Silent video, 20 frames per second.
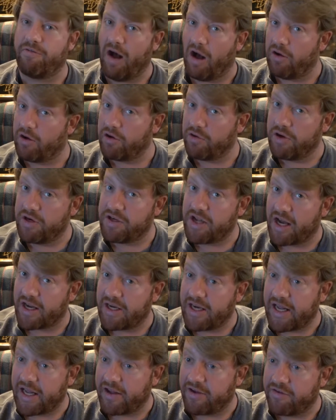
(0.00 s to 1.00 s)
falconry
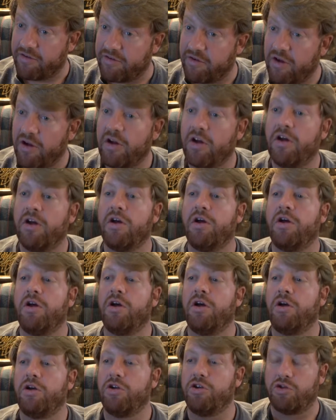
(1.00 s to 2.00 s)
techniques
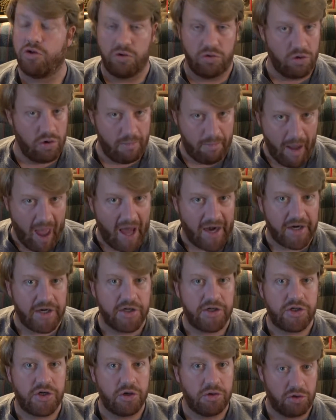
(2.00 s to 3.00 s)
to
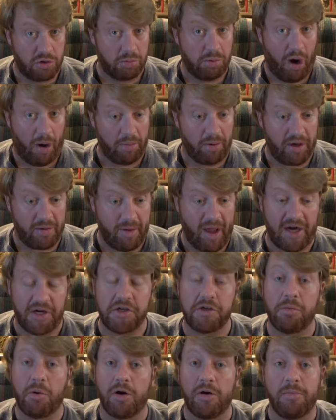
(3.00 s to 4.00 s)
manage to properly
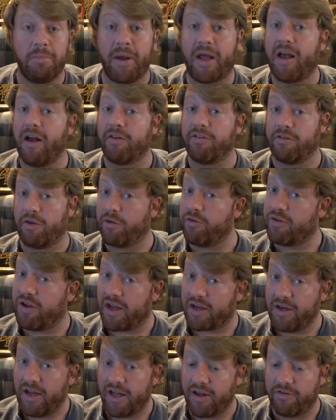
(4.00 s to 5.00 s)
manage your bird because those
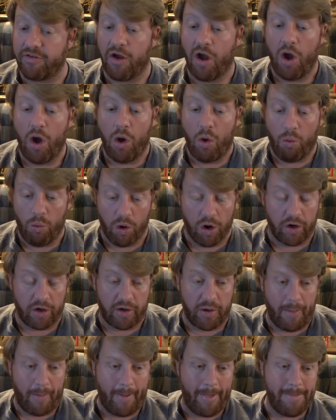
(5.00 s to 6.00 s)
techniques
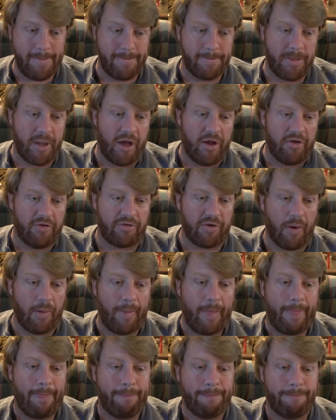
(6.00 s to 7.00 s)
work.
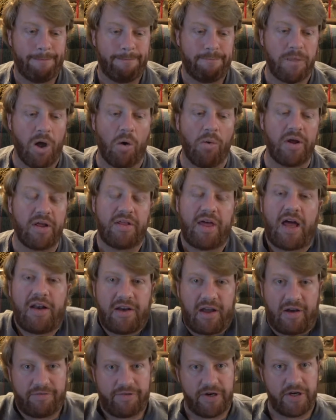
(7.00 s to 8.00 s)
So knowing that
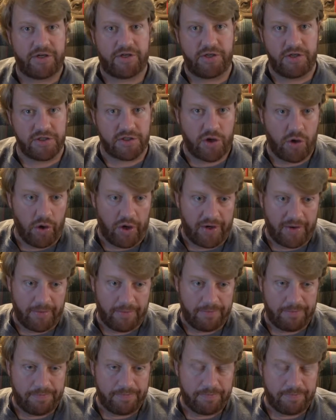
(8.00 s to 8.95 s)
definition is good,